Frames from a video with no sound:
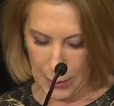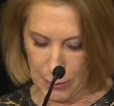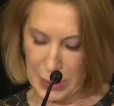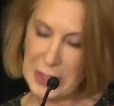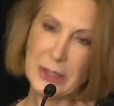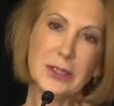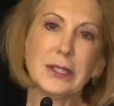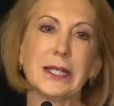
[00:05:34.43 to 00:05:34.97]

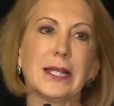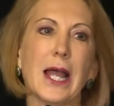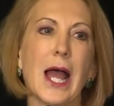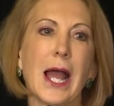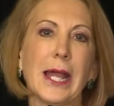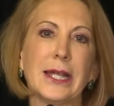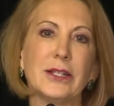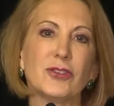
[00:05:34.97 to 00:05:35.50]
Bill and
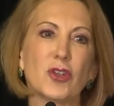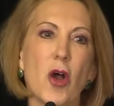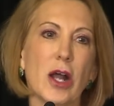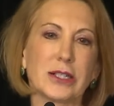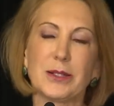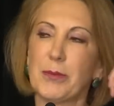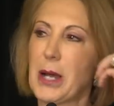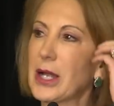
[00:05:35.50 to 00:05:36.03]
I
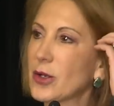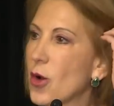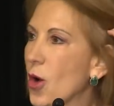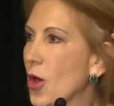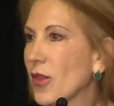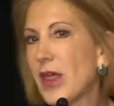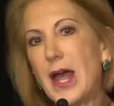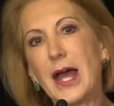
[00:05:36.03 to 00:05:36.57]
talked about
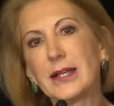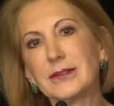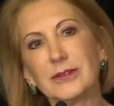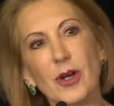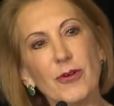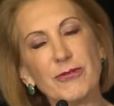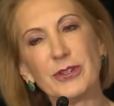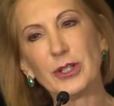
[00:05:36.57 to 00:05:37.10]
all that
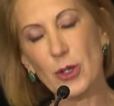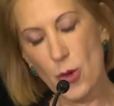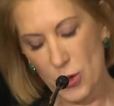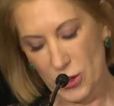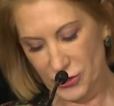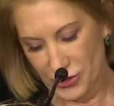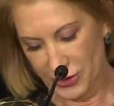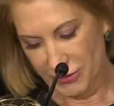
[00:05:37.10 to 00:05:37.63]
over the
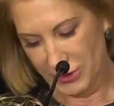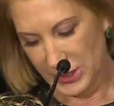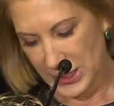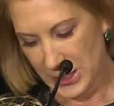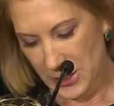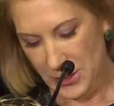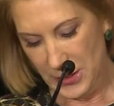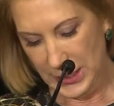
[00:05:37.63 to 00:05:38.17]
course of a
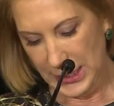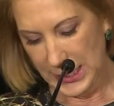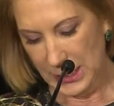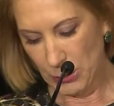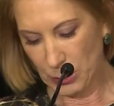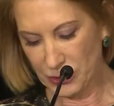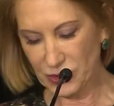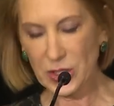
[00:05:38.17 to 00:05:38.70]
year, and
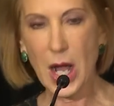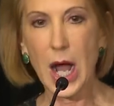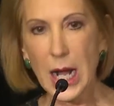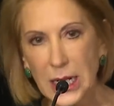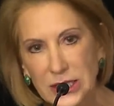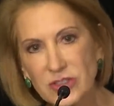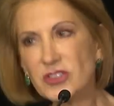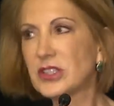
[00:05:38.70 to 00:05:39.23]
he was
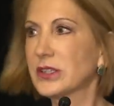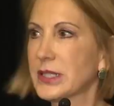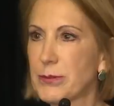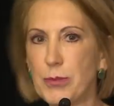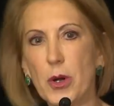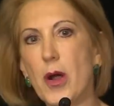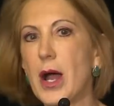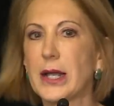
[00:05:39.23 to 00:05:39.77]
constantly
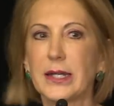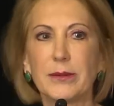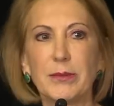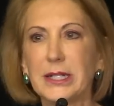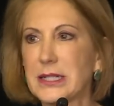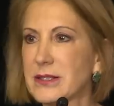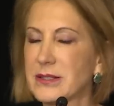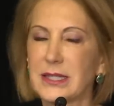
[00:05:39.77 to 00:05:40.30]
prodding
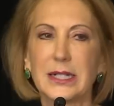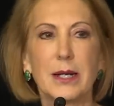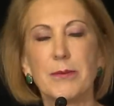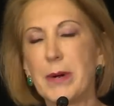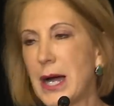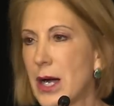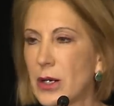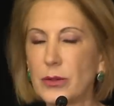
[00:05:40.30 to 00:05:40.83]
me to think
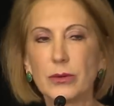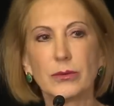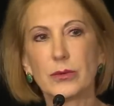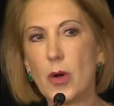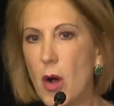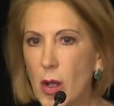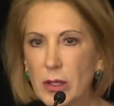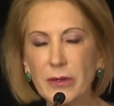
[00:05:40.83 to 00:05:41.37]
about
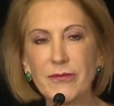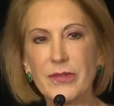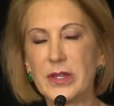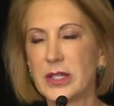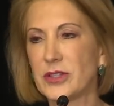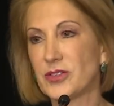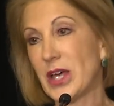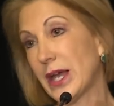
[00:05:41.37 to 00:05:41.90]
all of
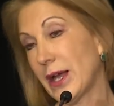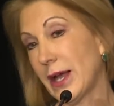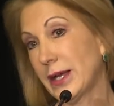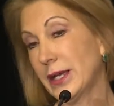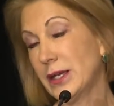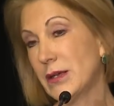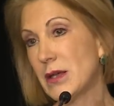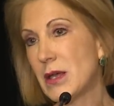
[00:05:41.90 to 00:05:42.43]
this.
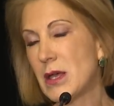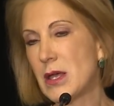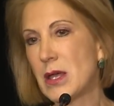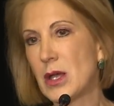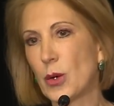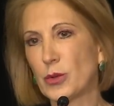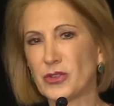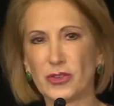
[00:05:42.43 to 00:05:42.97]
I
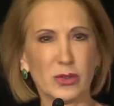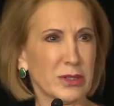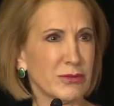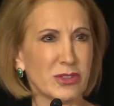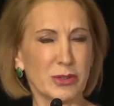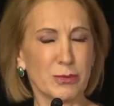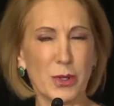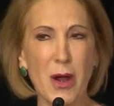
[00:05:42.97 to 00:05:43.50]
was sort
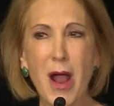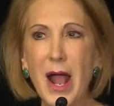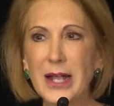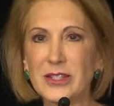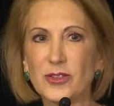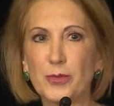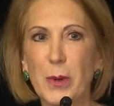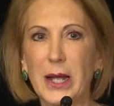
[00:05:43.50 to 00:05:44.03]
of
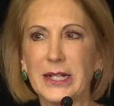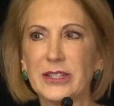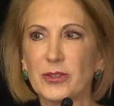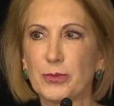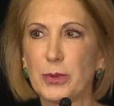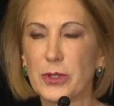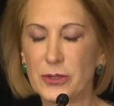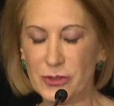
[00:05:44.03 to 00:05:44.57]
surprised by his
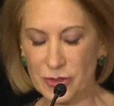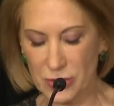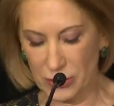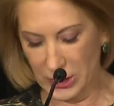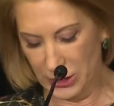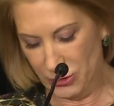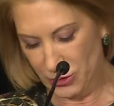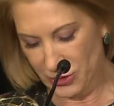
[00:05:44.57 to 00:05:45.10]

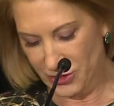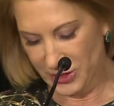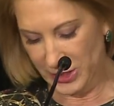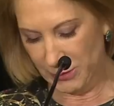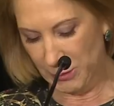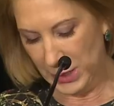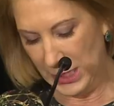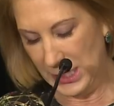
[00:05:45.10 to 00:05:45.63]
personal interest
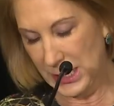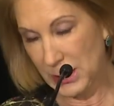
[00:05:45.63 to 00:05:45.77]
in me.